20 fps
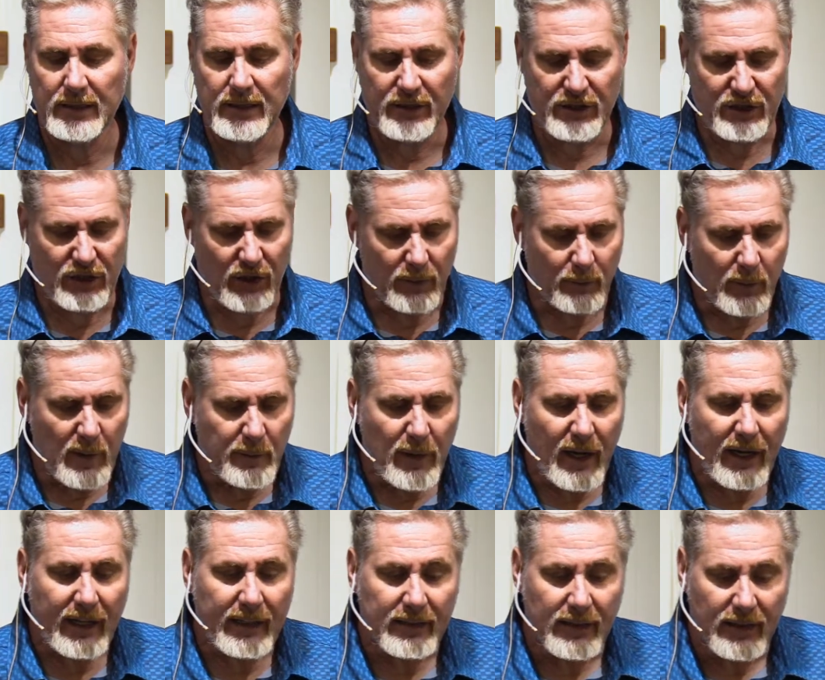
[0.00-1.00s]
so that we
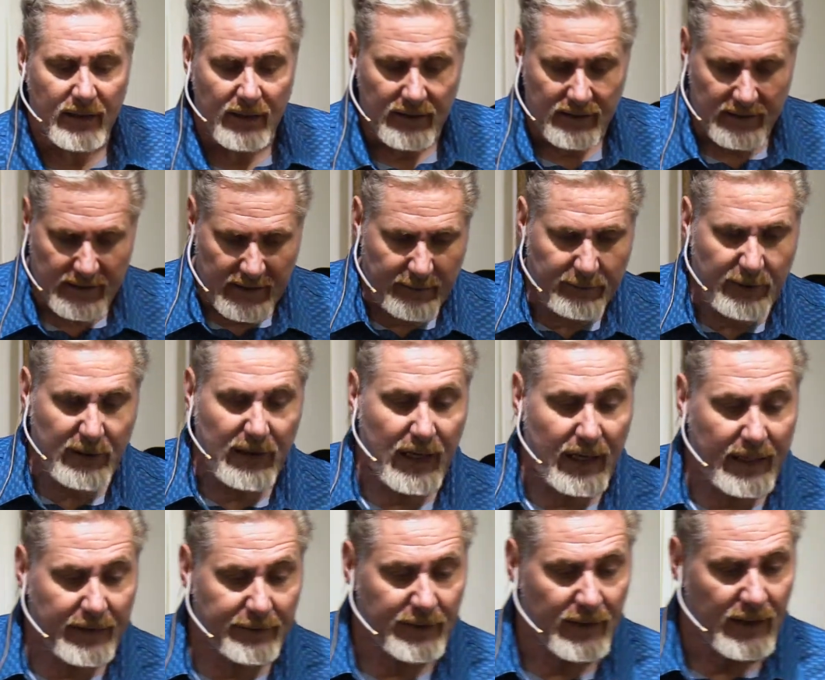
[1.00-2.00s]
might live a
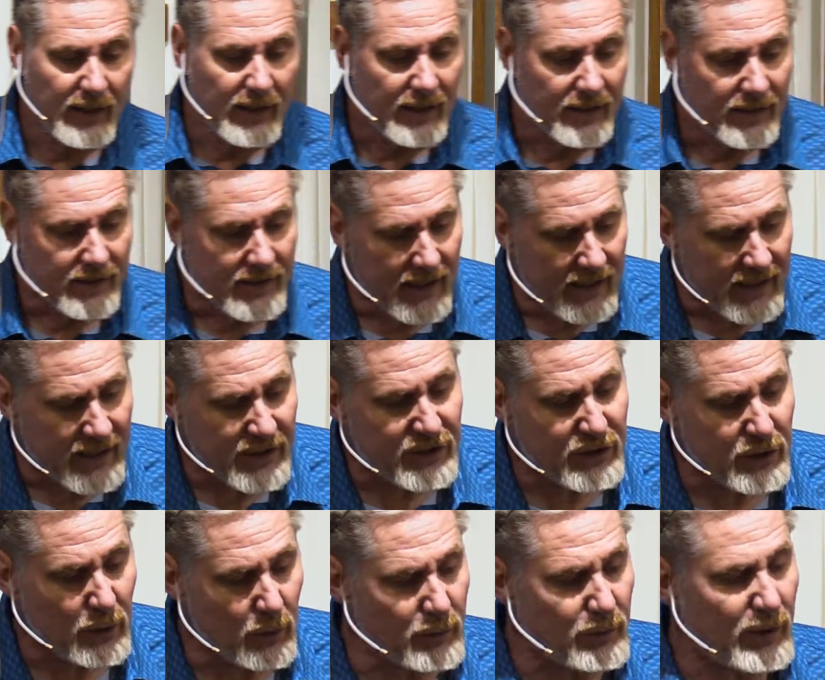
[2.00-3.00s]
life that is
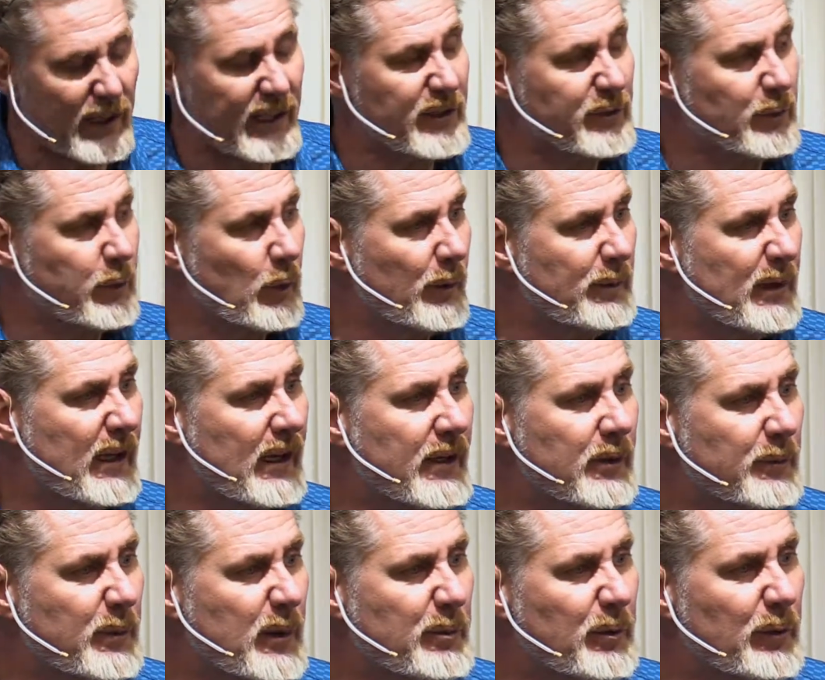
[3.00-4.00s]
so transformed that
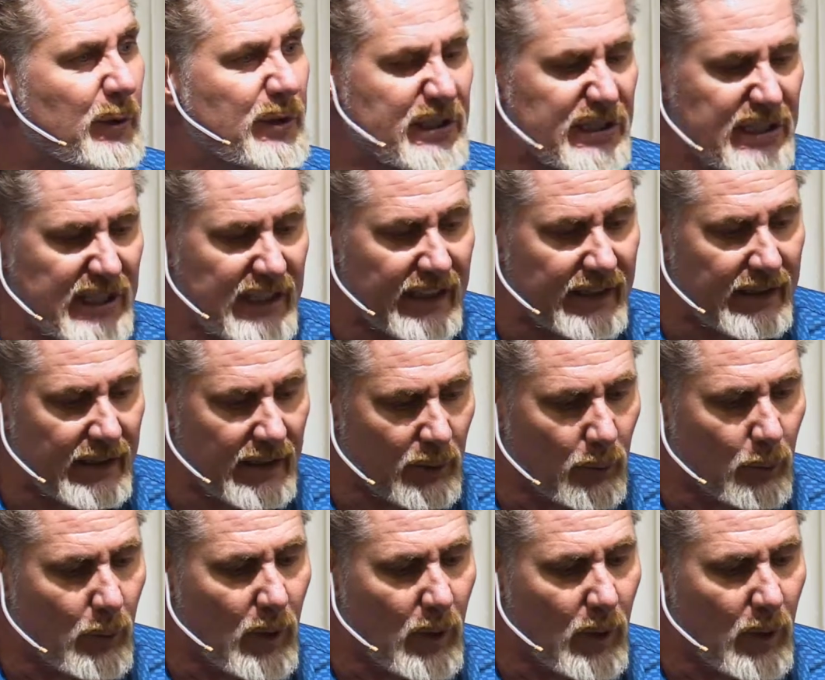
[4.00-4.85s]
other people will see it and will